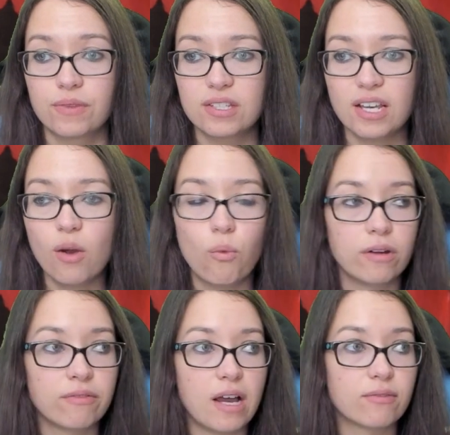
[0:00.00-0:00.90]
it's like a
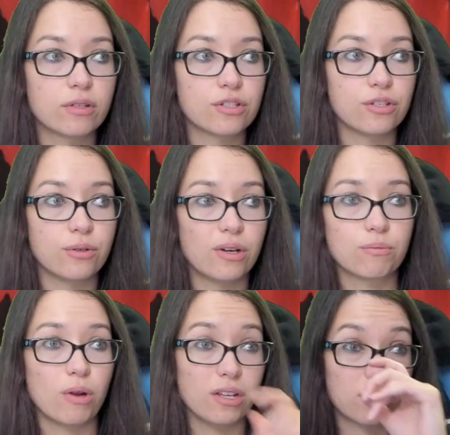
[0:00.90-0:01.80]
1/5 or a 2. I'll
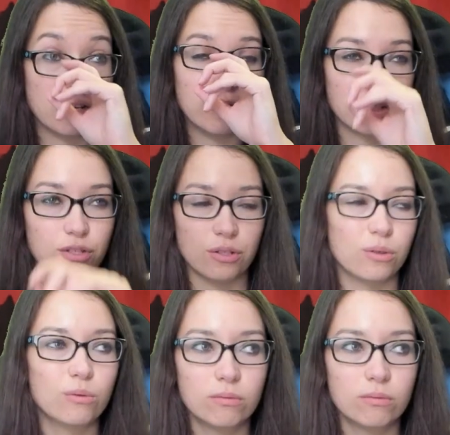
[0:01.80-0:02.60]
probably just give it a 2.